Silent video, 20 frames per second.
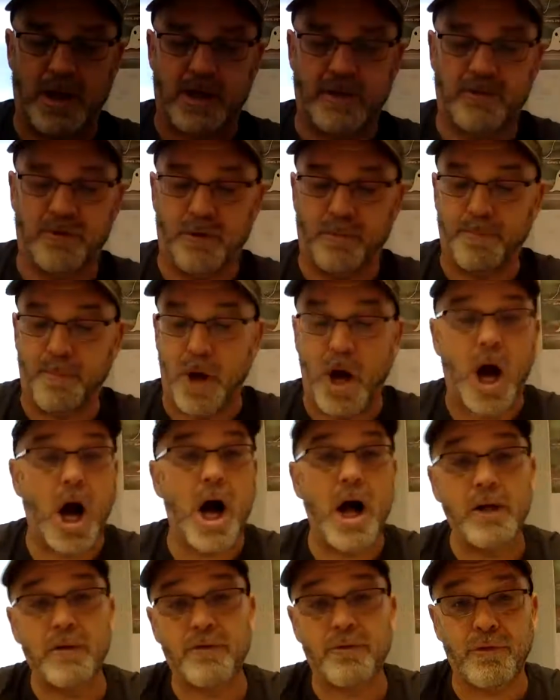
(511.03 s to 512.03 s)
So
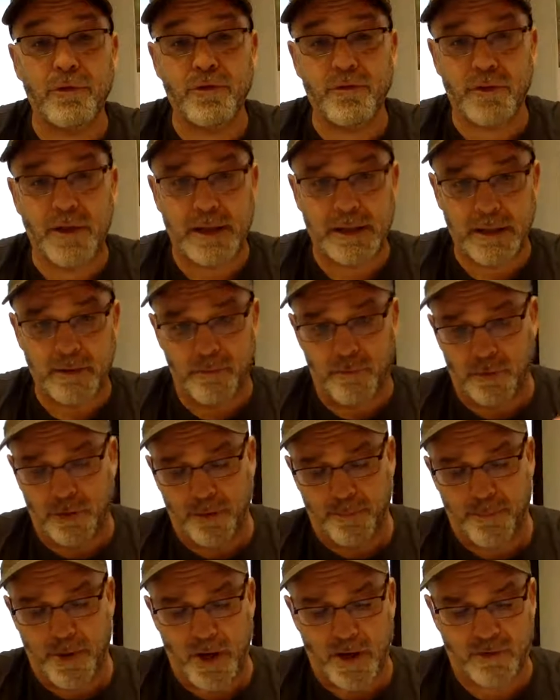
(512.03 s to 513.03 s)
pause for a second with
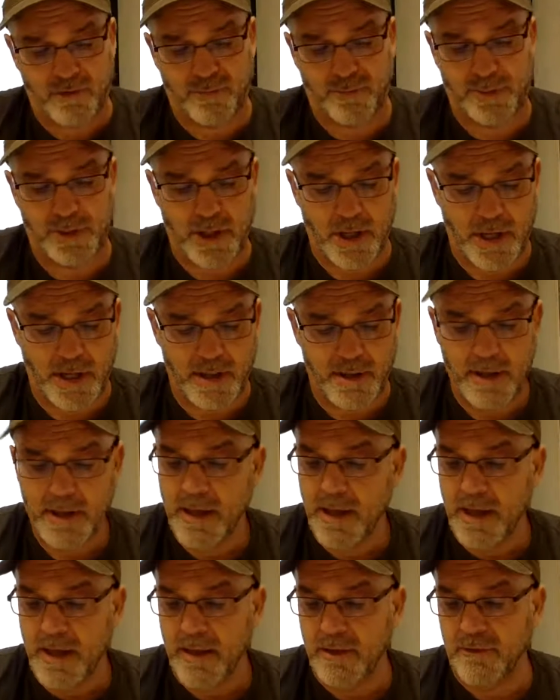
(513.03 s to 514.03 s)
the box plot
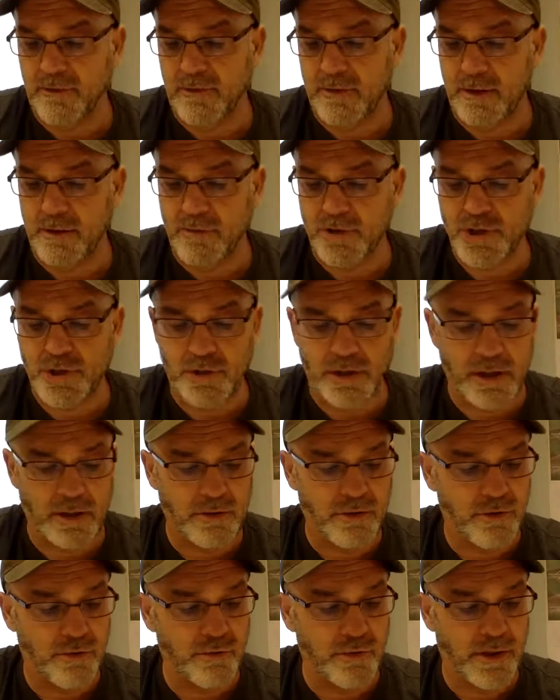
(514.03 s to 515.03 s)
and see what you can
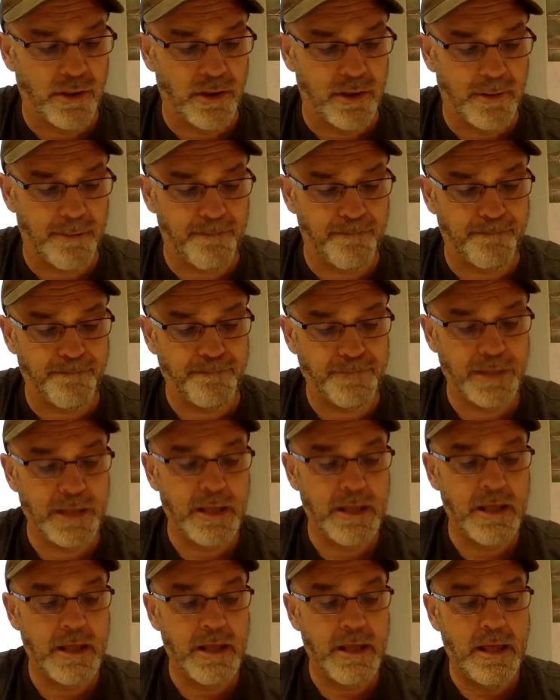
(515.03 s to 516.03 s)
do with it.
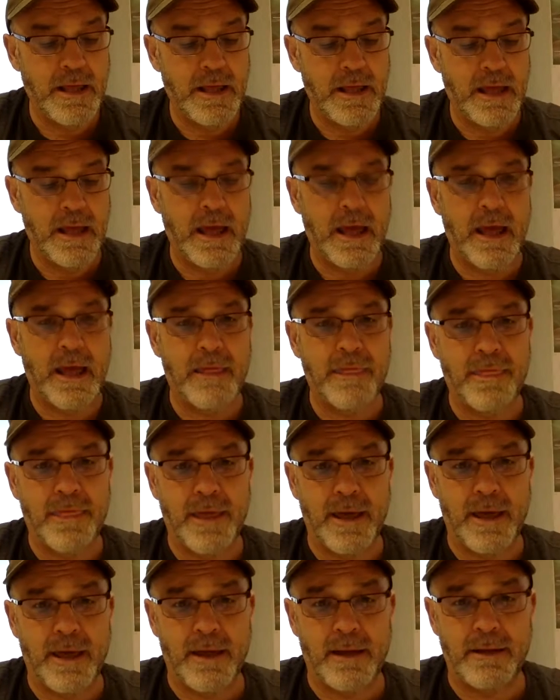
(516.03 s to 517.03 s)
And
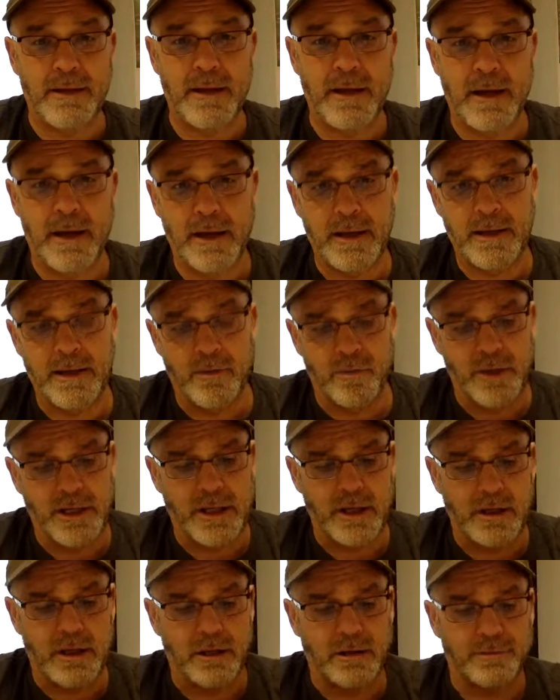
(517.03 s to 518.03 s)
then here we
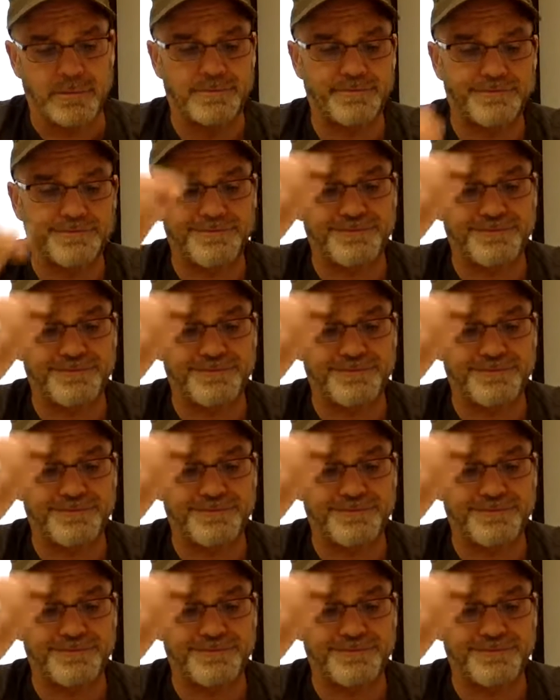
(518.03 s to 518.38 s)
go.